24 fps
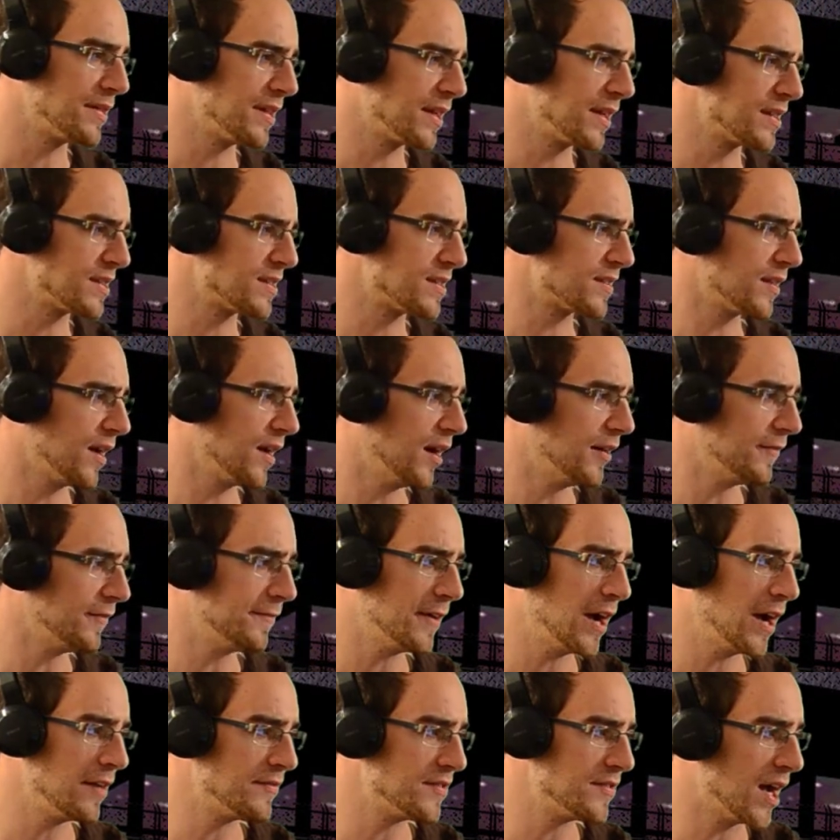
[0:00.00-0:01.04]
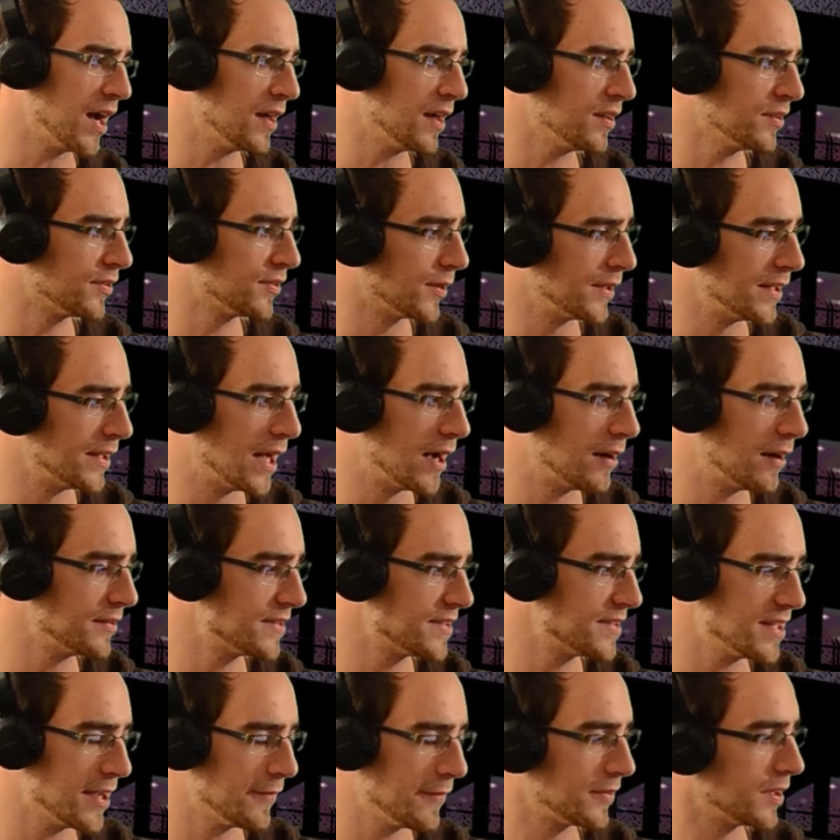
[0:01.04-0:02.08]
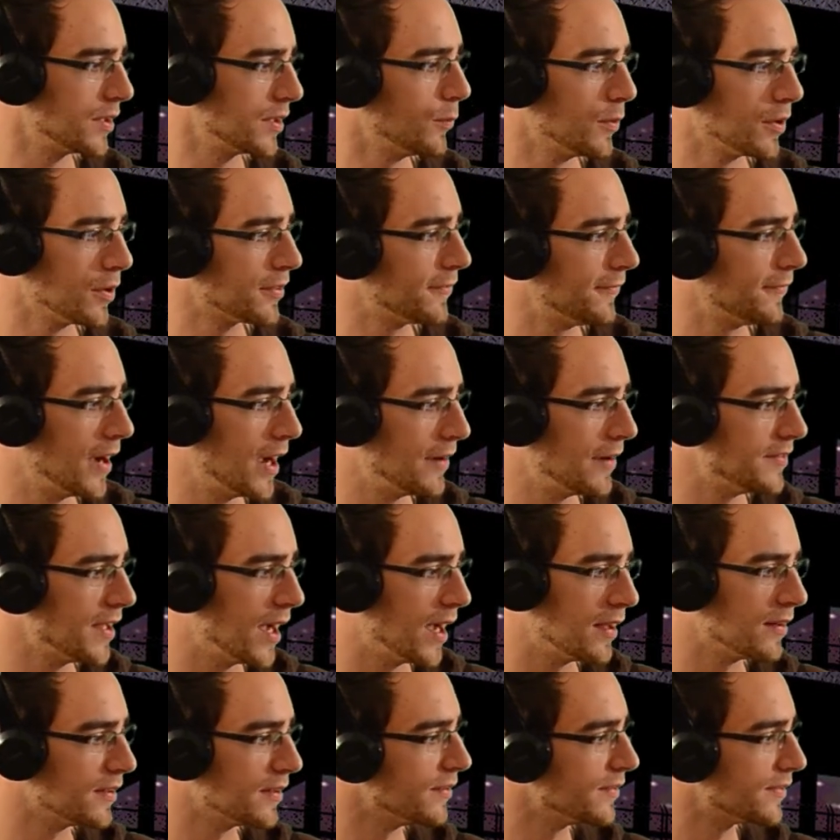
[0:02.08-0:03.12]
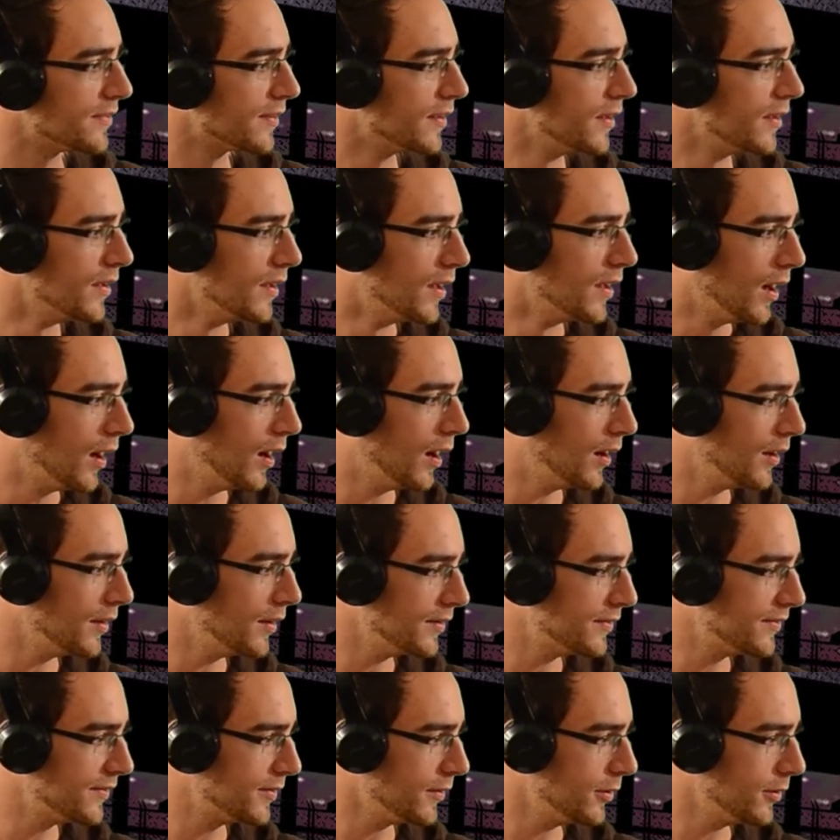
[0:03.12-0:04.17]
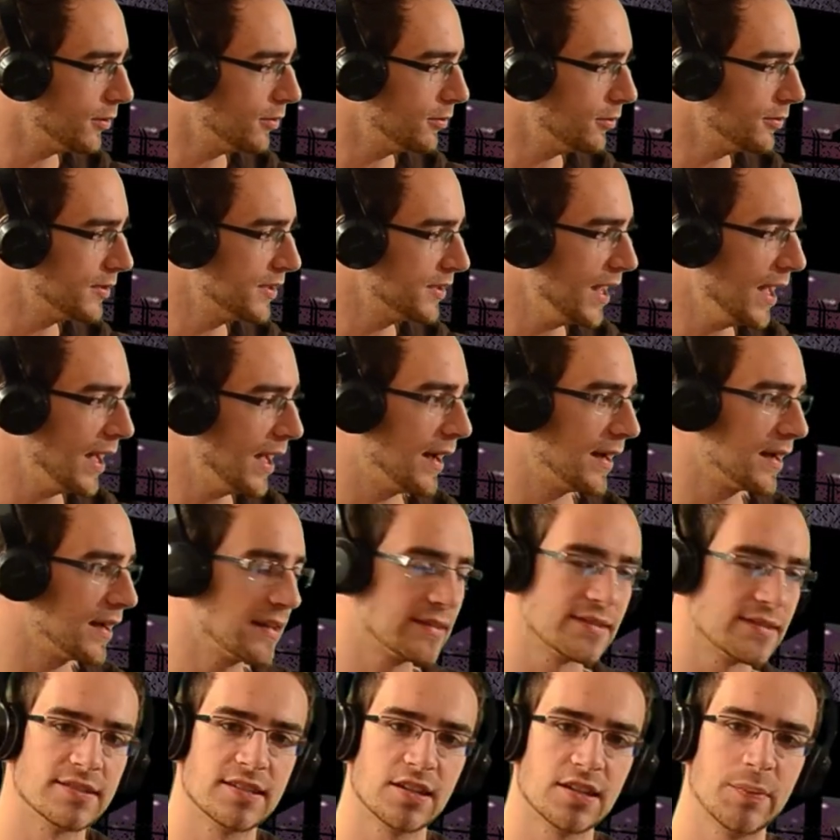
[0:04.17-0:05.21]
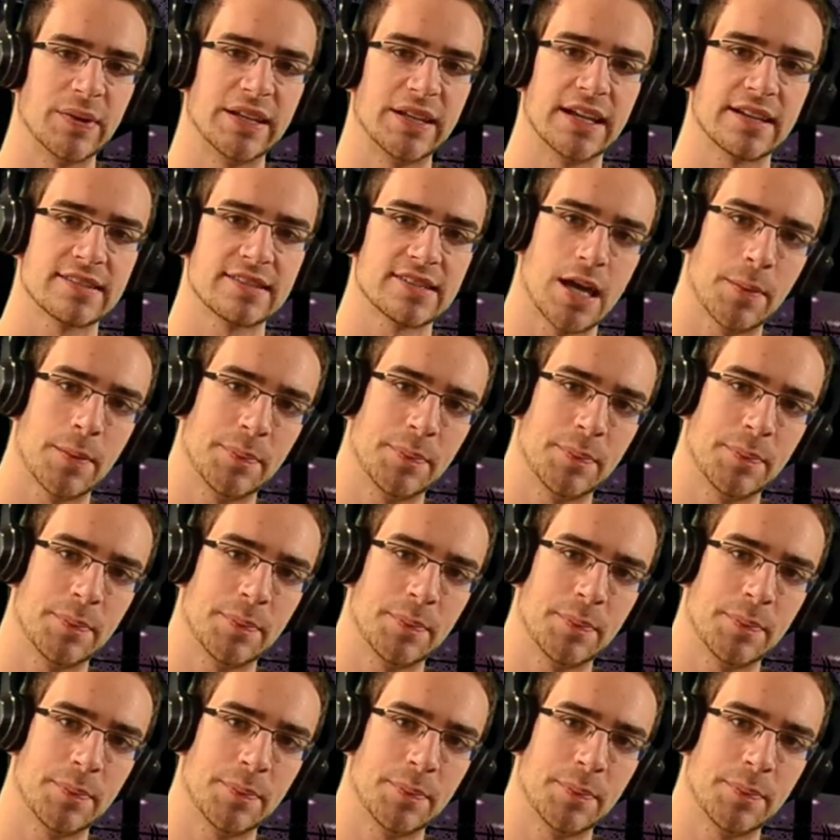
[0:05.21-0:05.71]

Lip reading: I think it's $5 right now, it's definitely worth $5. So yeah, I guess until my next